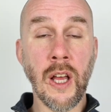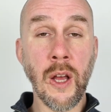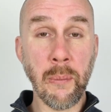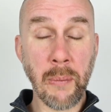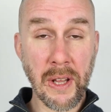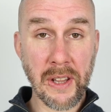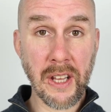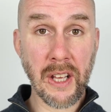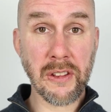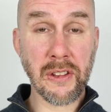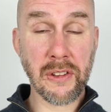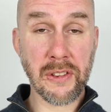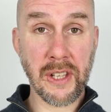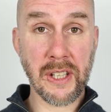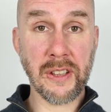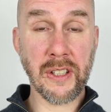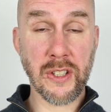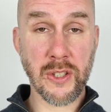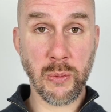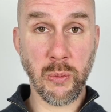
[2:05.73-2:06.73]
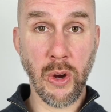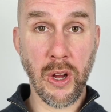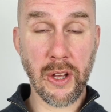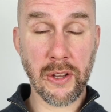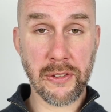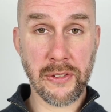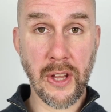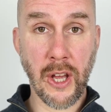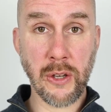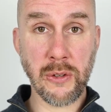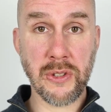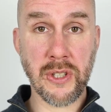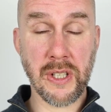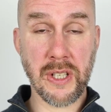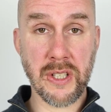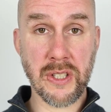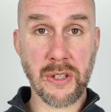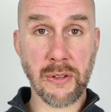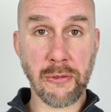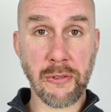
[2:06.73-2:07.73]
But the other thing that's worth noting
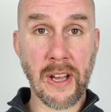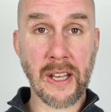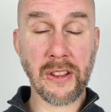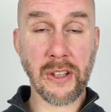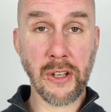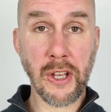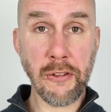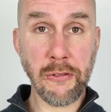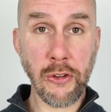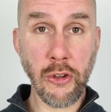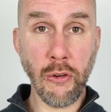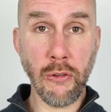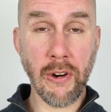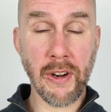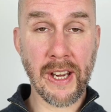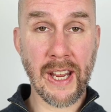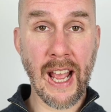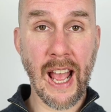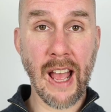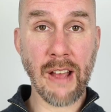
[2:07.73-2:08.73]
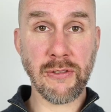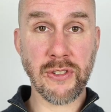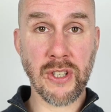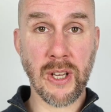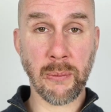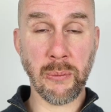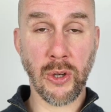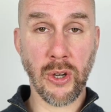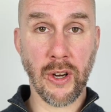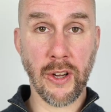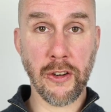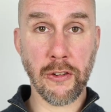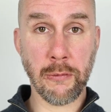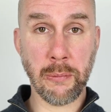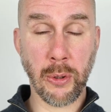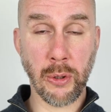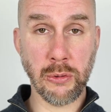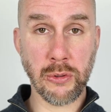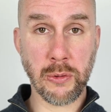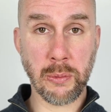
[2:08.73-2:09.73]
is the fact that if you already have some kind of
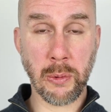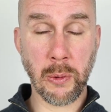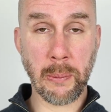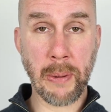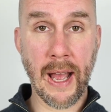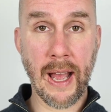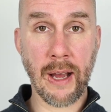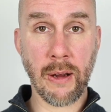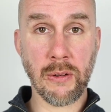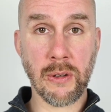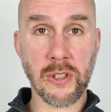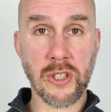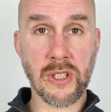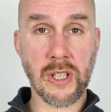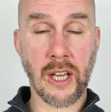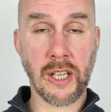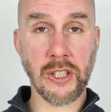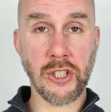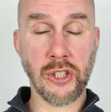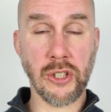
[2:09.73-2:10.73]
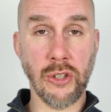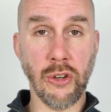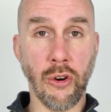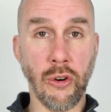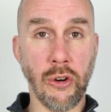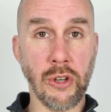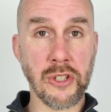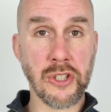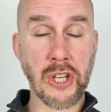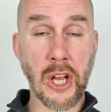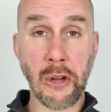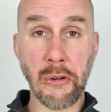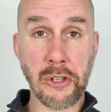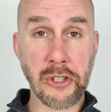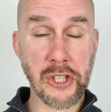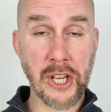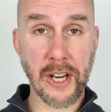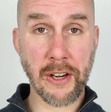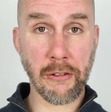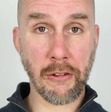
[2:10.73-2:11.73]
portable power station or a solar
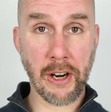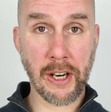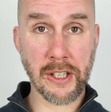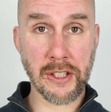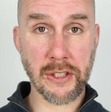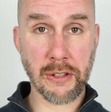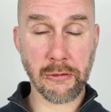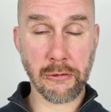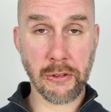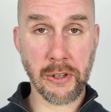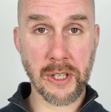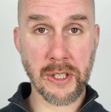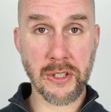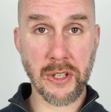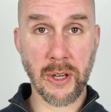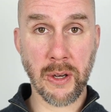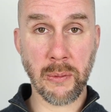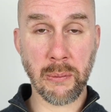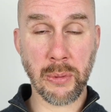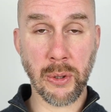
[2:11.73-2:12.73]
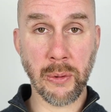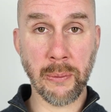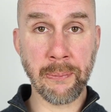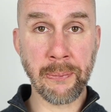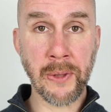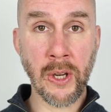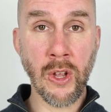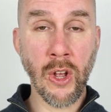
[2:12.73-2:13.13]
generator, for example,